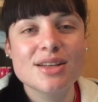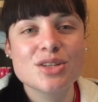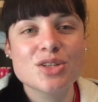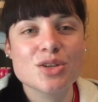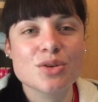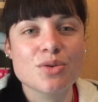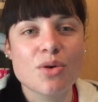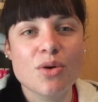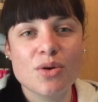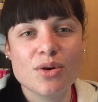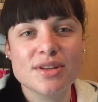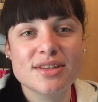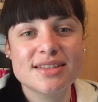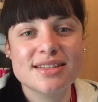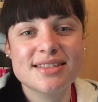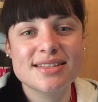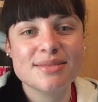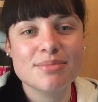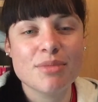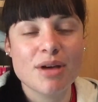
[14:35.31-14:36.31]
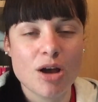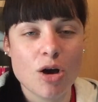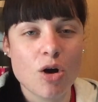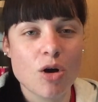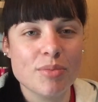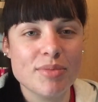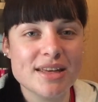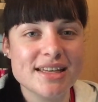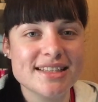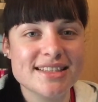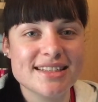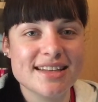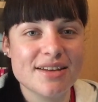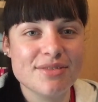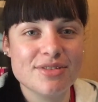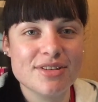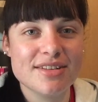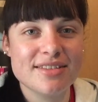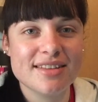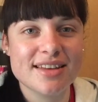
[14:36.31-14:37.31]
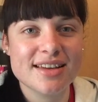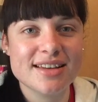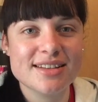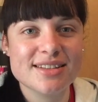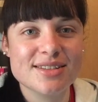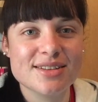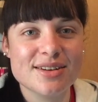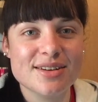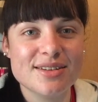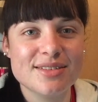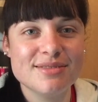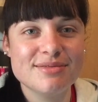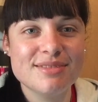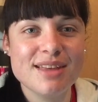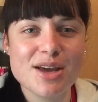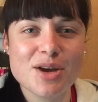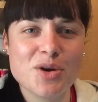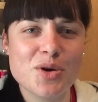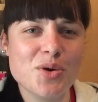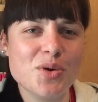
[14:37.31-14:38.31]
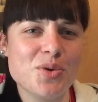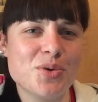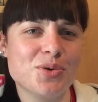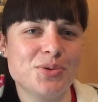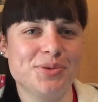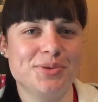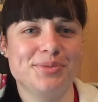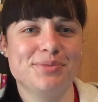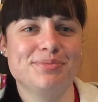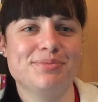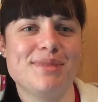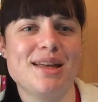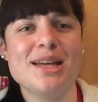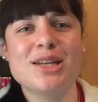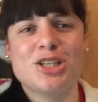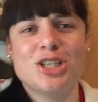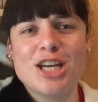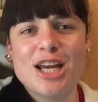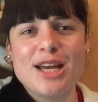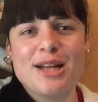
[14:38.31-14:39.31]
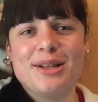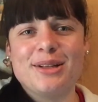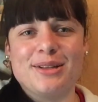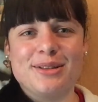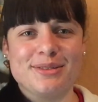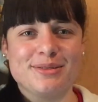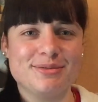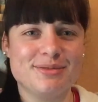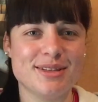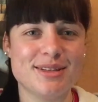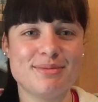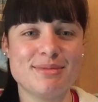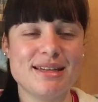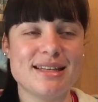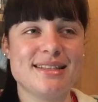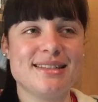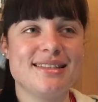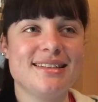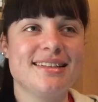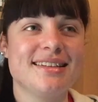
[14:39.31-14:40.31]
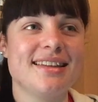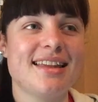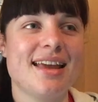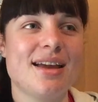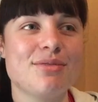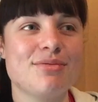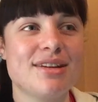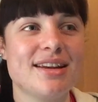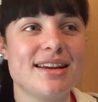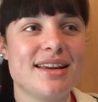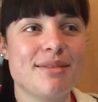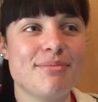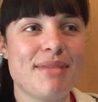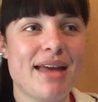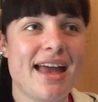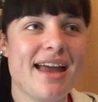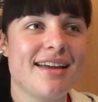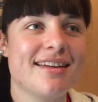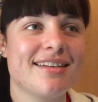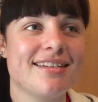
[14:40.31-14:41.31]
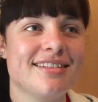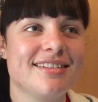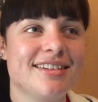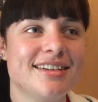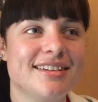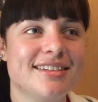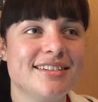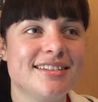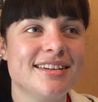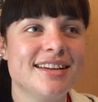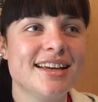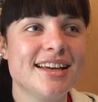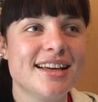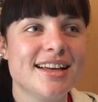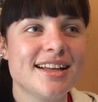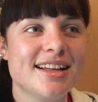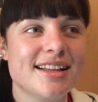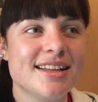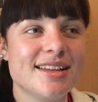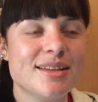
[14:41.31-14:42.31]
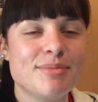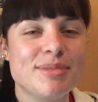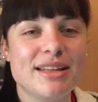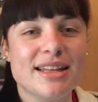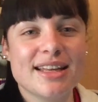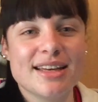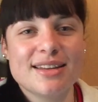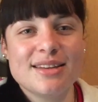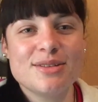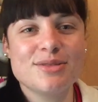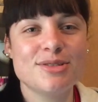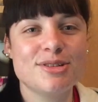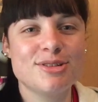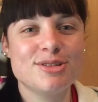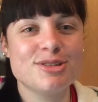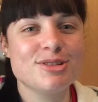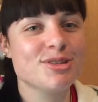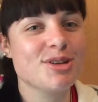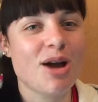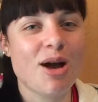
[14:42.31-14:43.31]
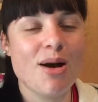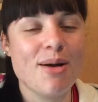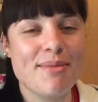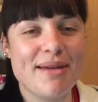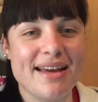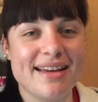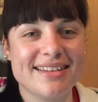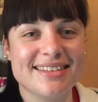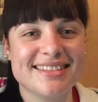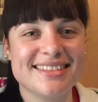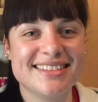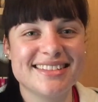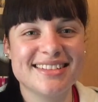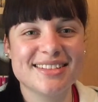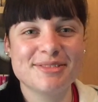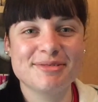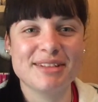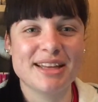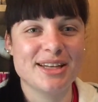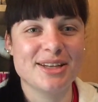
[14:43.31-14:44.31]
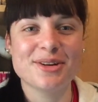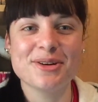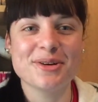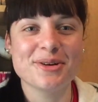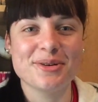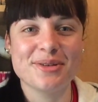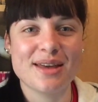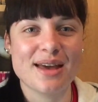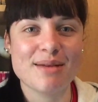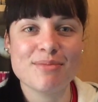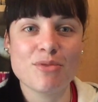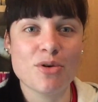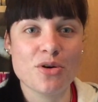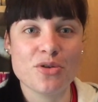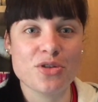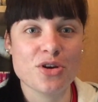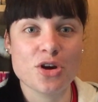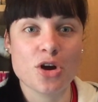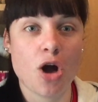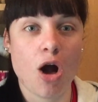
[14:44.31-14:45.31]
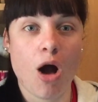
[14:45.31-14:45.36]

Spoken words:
towards my hobbies and everything. So they're cool. They're chill with me sitting there reading a manga, and they'll be like, they're just comics. I'm like, no, they're more than